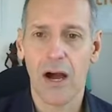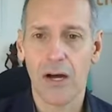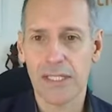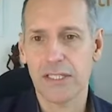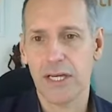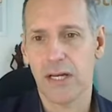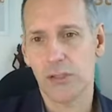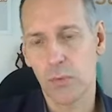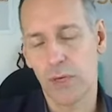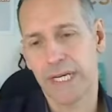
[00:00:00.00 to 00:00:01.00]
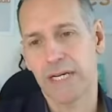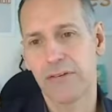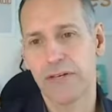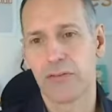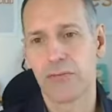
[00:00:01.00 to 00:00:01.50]
I start to work in a
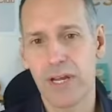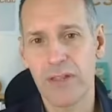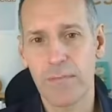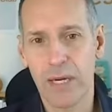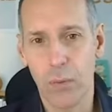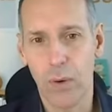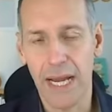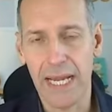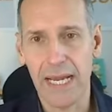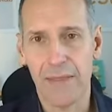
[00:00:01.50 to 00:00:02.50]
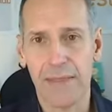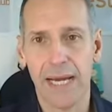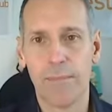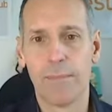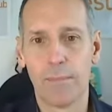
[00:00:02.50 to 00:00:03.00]
very rhythmic way, and
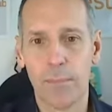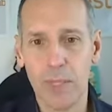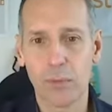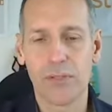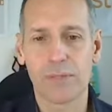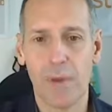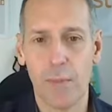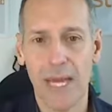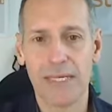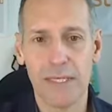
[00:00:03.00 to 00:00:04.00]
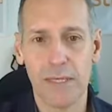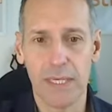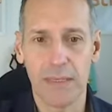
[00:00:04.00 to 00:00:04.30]
that builds momentum.